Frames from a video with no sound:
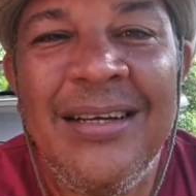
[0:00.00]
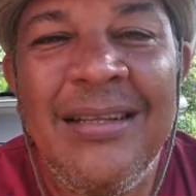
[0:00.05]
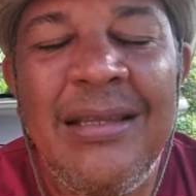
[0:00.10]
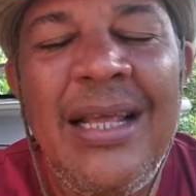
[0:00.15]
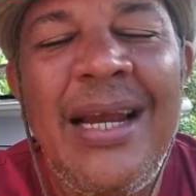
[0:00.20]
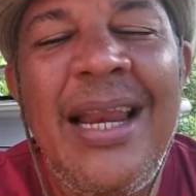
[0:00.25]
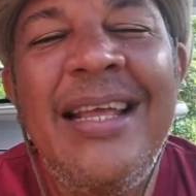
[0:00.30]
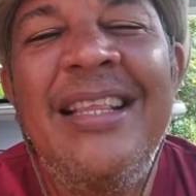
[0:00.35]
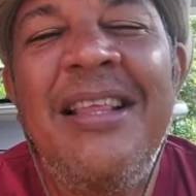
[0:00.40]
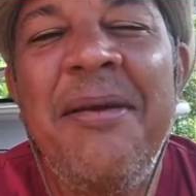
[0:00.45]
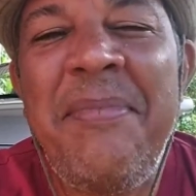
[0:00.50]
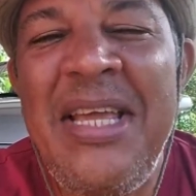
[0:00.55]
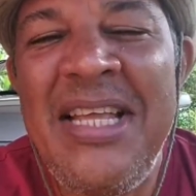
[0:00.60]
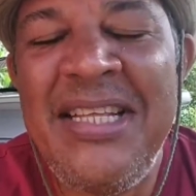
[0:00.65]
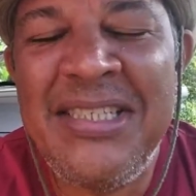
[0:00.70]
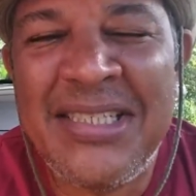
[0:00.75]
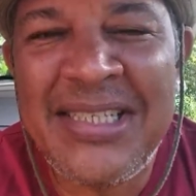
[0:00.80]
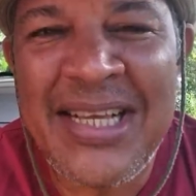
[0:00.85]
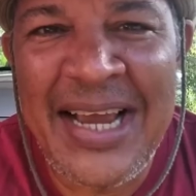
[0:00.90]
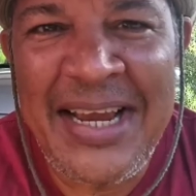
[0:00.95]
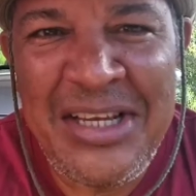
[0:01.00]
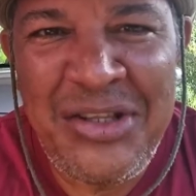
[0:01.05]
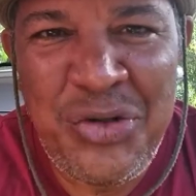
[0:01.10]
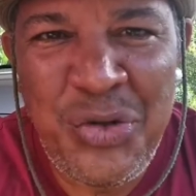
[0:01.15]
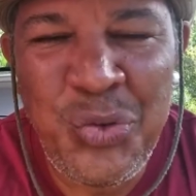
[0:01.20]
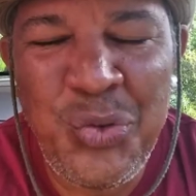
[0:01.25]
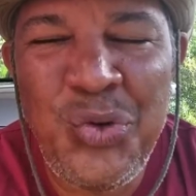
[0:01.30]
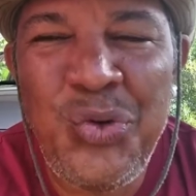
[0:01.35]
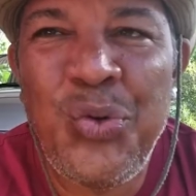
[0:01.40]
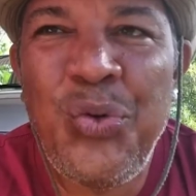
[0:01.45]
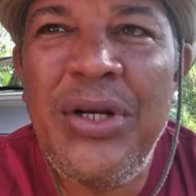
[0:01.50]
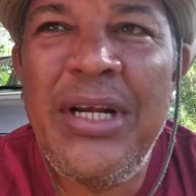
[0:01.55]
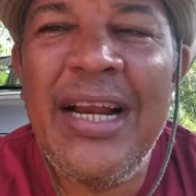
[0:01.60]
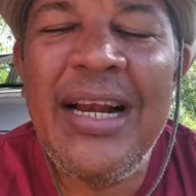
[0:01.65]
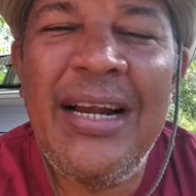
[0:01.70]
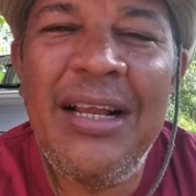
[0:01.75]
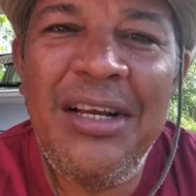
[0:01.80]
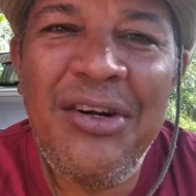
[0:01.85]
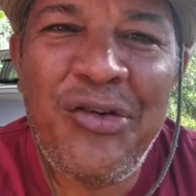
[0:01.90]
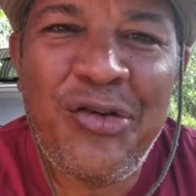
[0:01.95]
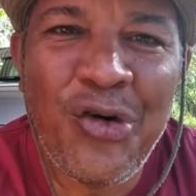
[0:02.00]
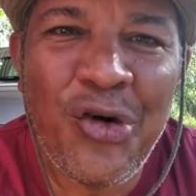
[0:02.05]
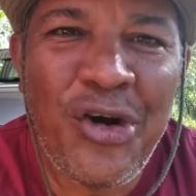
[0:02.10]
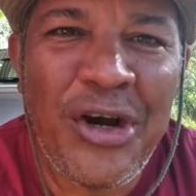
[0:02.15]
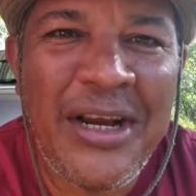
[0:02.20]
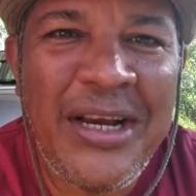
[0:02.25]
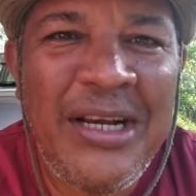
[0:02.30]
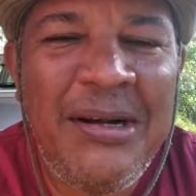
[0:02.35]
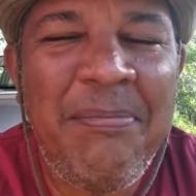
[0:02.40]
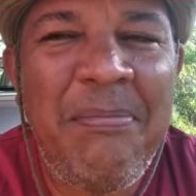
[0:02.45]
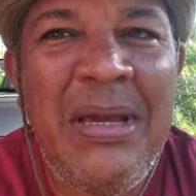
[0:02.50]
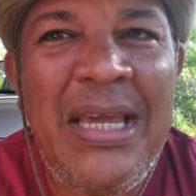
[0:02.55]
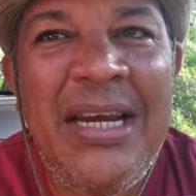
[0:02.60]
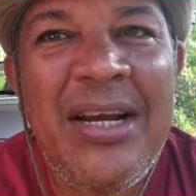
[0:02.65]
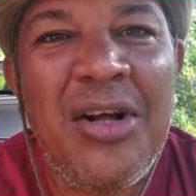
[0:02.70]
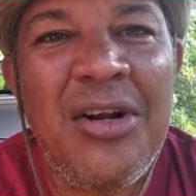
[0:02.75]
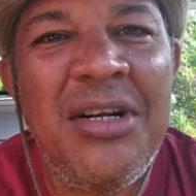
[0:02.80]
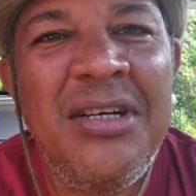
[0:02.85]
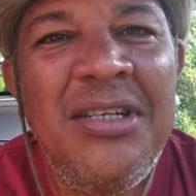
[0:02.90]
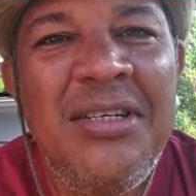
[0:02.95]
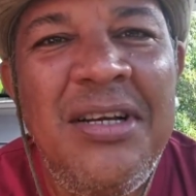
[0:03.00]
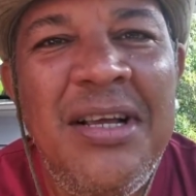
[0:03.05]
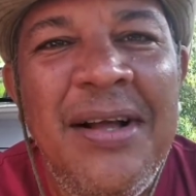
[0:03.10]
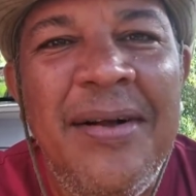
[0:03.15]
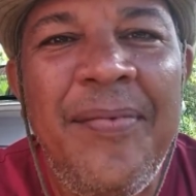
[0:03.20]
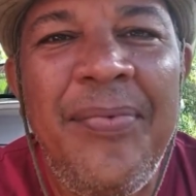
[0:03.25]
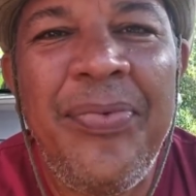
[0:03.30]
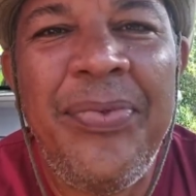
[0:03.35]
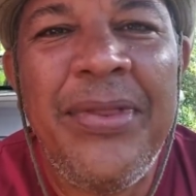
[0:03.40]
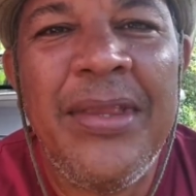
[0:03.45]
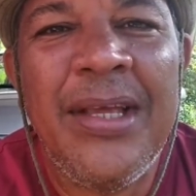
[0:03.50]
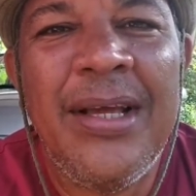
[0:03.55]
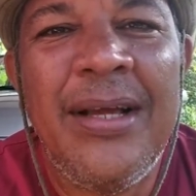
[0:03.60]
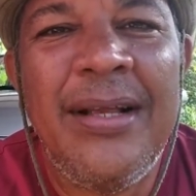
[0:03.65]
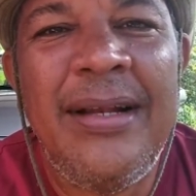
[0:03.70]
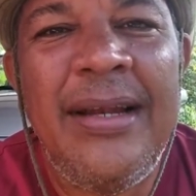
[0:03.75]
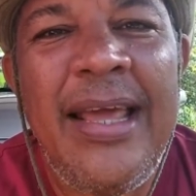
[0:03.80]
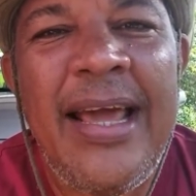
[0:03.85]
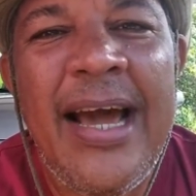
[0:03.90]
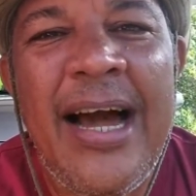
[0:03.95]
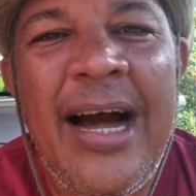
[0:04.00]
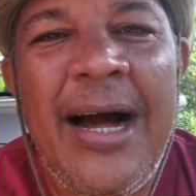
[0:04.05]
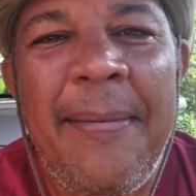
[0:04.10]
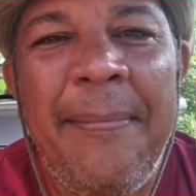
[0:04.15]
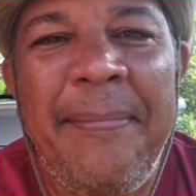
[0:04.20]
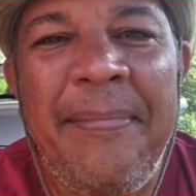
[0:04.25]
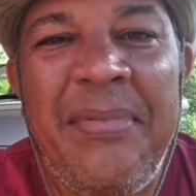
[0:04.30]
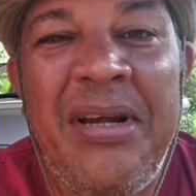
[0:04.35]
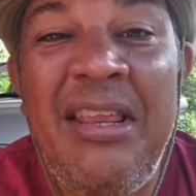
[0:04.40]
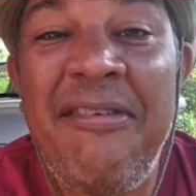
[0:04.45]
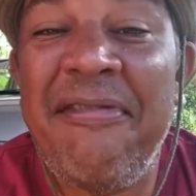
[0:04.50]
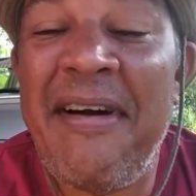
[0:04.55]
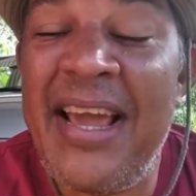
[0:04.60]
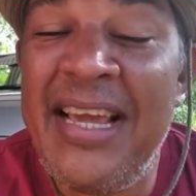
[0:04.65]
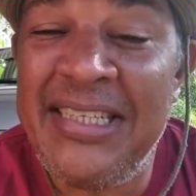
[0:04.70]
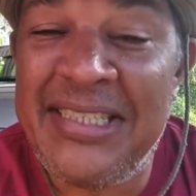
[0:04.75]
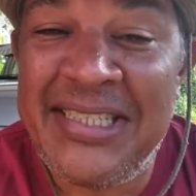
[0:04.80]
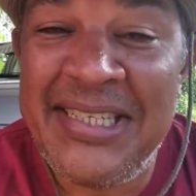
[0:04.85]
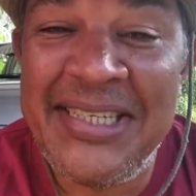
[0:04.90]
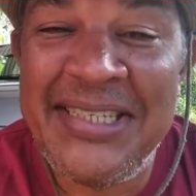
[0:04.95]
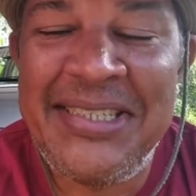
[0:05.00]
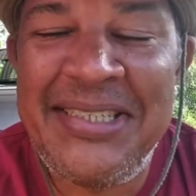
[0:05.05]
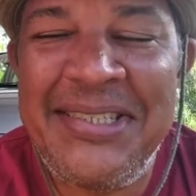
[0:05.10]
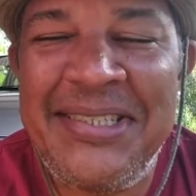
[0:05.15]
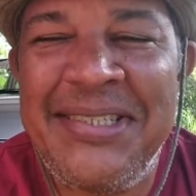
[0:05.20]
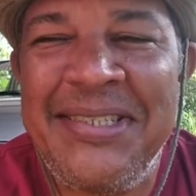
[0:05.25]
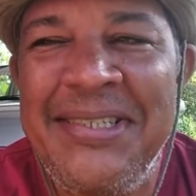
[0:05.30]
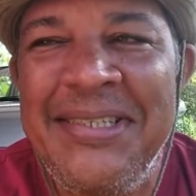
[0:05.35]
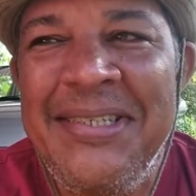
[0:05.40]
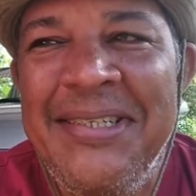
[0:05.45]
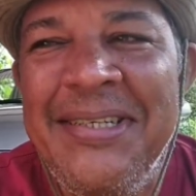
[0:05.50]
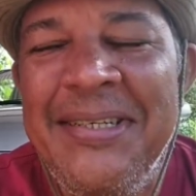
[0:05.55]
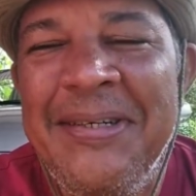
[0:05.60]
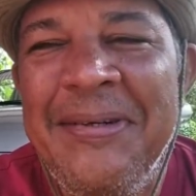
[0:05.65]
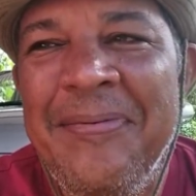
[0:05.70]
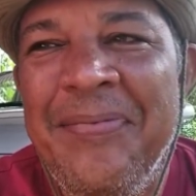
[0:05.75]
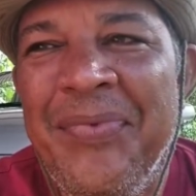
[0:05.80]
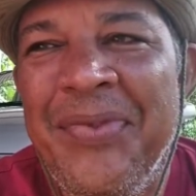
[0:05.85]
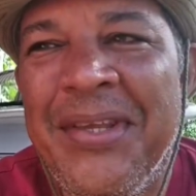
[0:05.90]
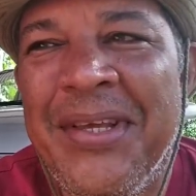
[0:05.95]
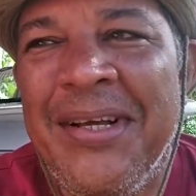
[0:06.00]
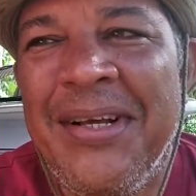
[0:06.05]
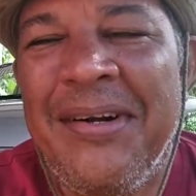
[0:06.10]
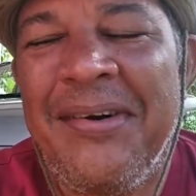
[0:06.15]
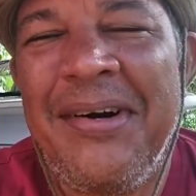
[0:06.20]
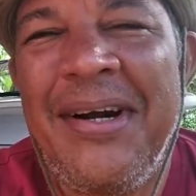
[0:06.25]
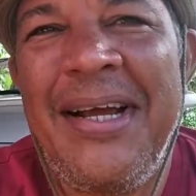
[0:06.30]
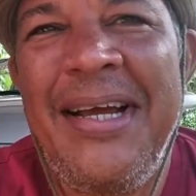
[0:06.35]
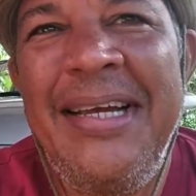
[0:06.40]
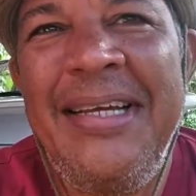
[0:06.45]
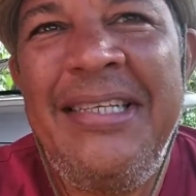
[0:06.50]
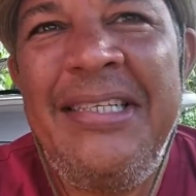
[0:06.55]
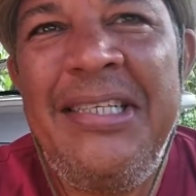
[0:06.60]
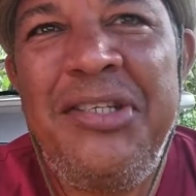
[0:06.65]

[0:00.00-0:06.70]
They like to be inside too, doing their little drawing, being on their um, devices, right?